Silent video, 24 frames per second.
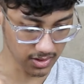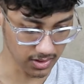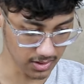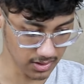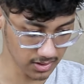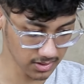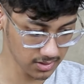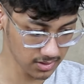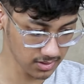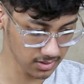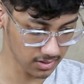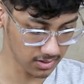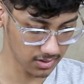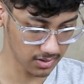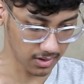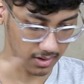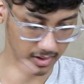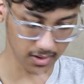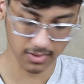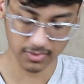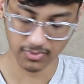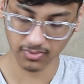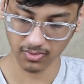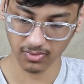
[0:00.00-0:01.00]
earth lot
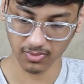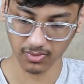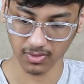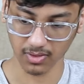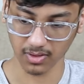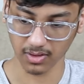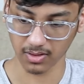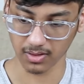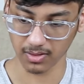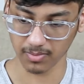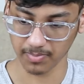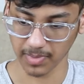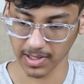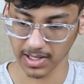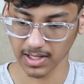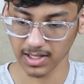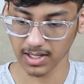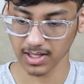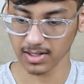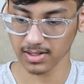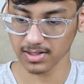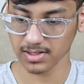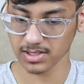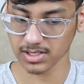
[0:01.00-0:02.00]
of uh,
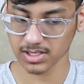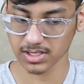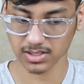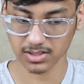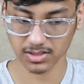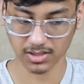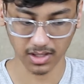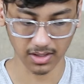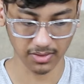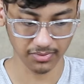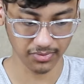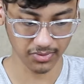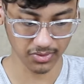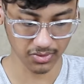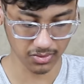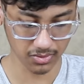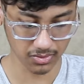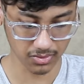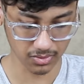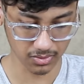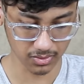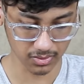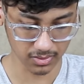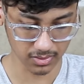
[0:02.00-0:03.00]
pentacles if you
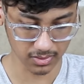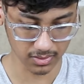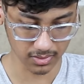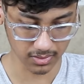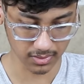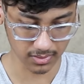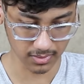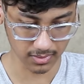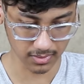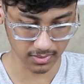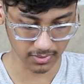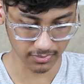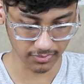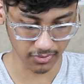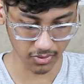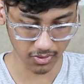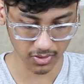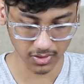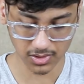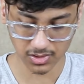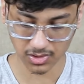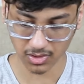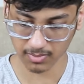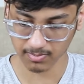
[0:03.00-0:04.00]

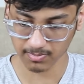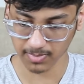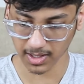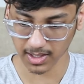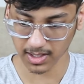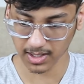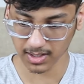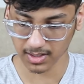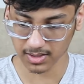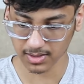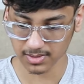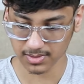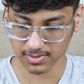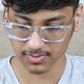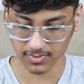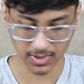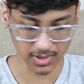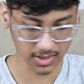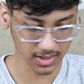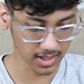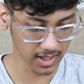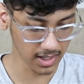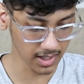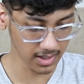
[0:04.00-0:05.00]
focus on pentacles with the
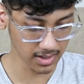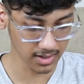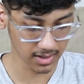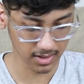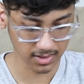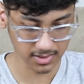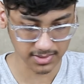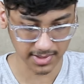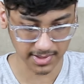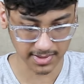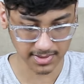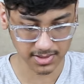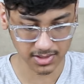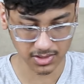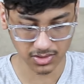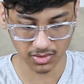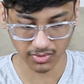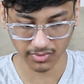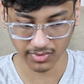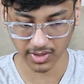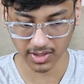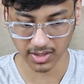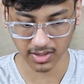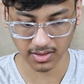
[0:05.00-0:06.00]
gain and success
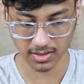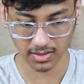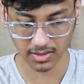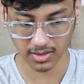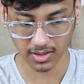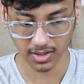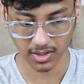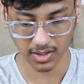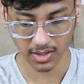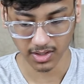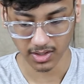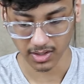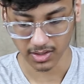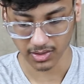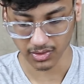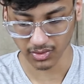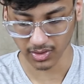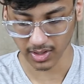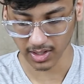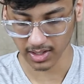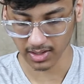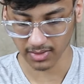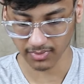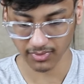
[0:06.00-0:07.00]
over here you
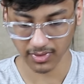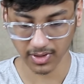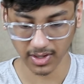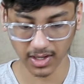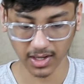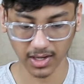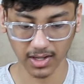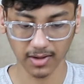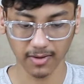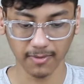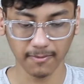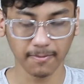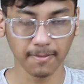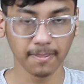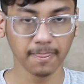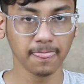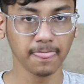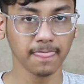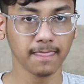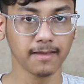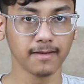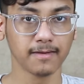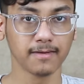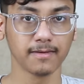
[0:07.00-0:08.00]
can definitely
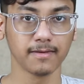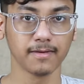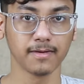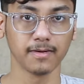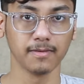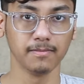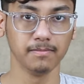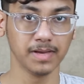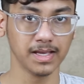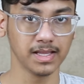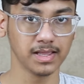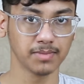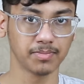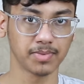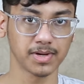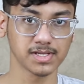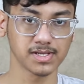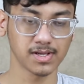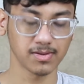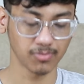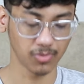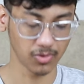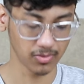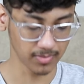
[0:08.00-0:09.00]
be in the
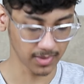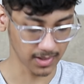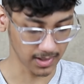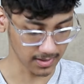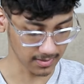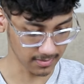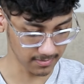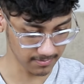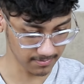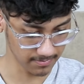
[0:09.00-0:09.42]
present moment